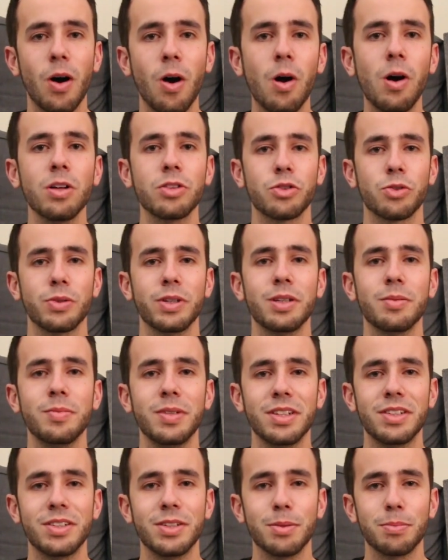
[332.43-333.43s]
all treated
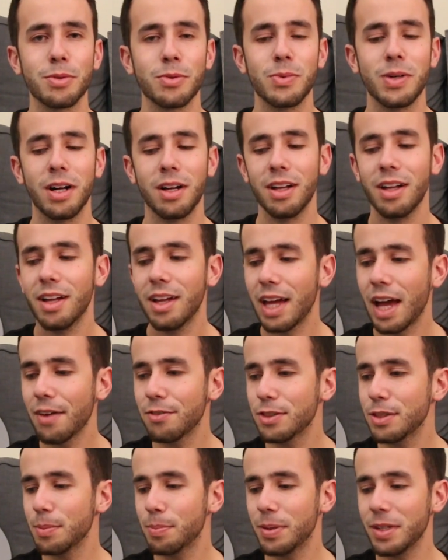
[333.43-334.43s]
me super well,
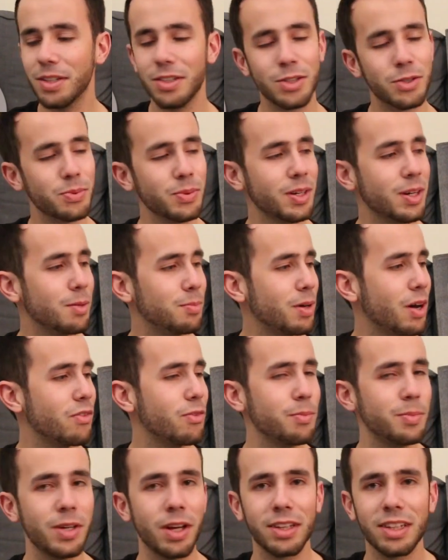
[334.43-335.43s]
FCP just went above
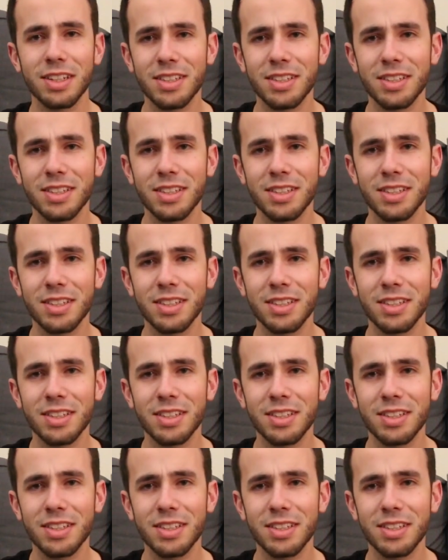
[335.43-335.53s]
and beyond.